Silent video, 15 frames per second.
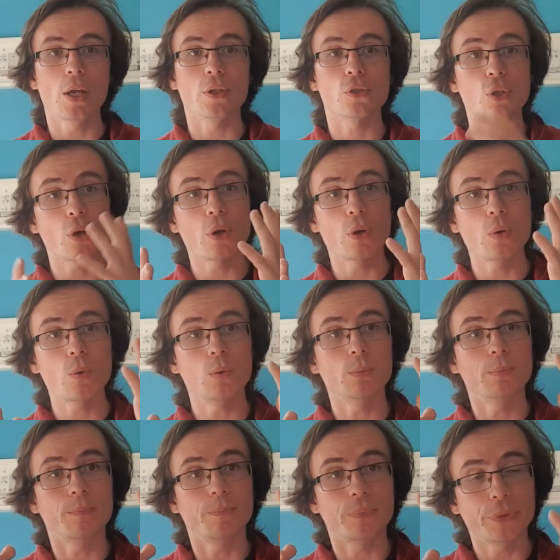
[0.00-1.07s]
So
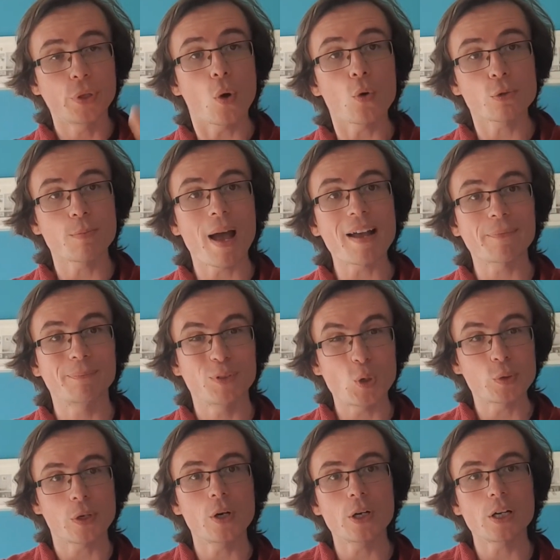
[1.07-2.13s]
those
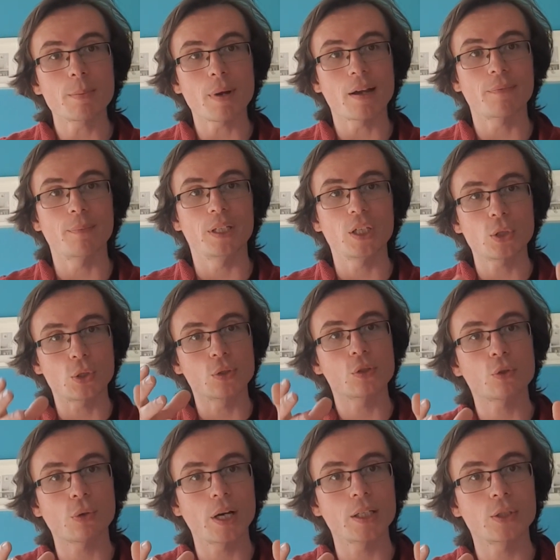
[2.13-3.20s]
early mathematicians
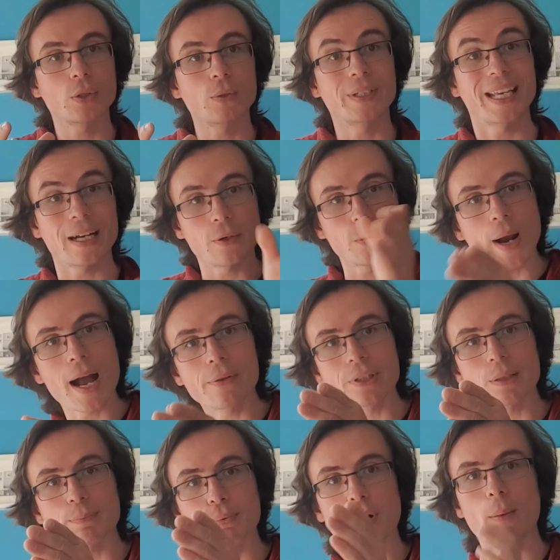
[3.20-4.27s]
tried to get around
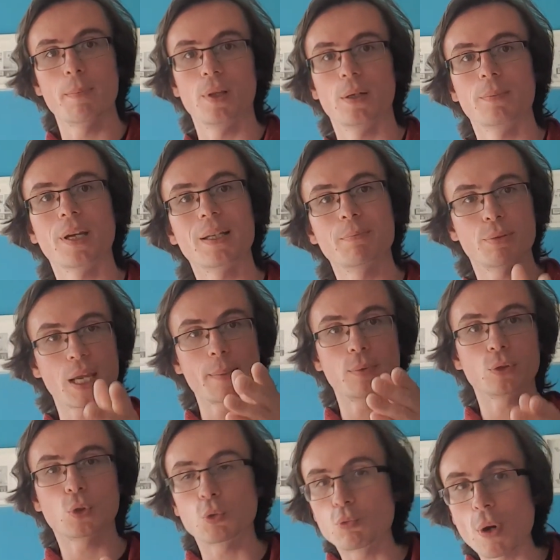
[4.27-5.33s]
that problem and be able
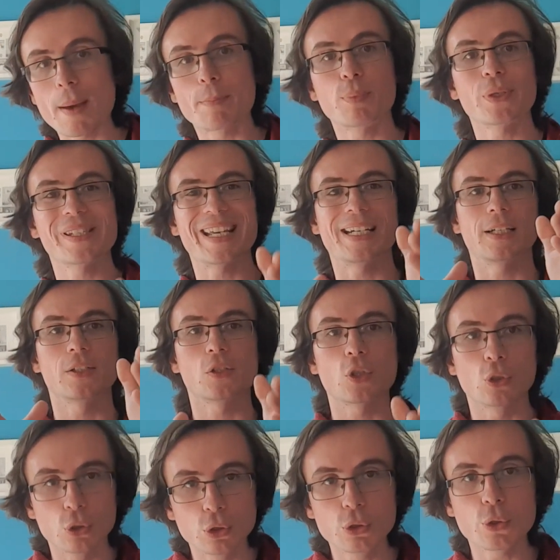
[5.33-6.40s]
to represent a
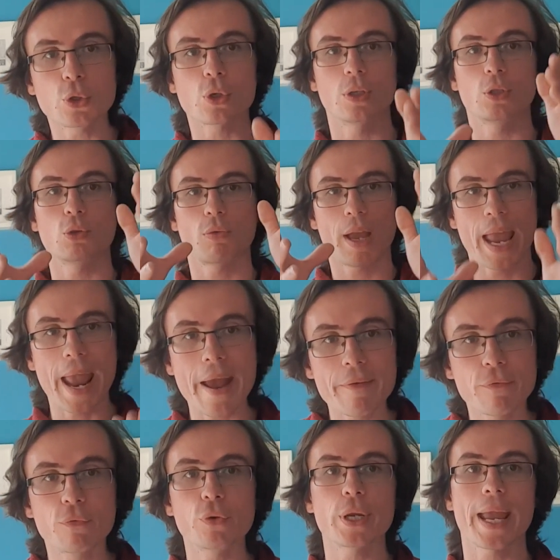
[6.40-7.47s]
solution to
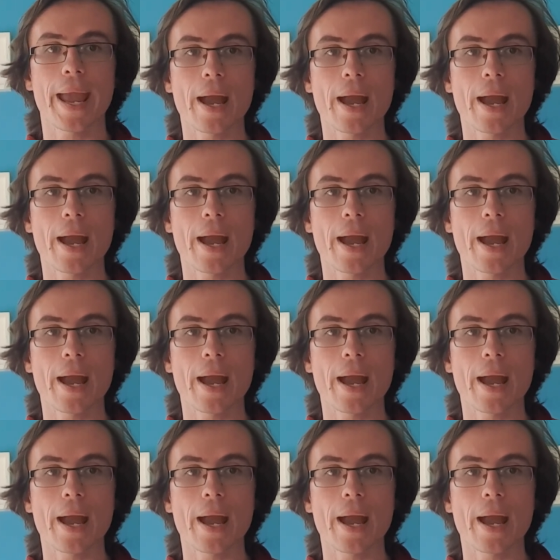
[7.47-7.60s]
every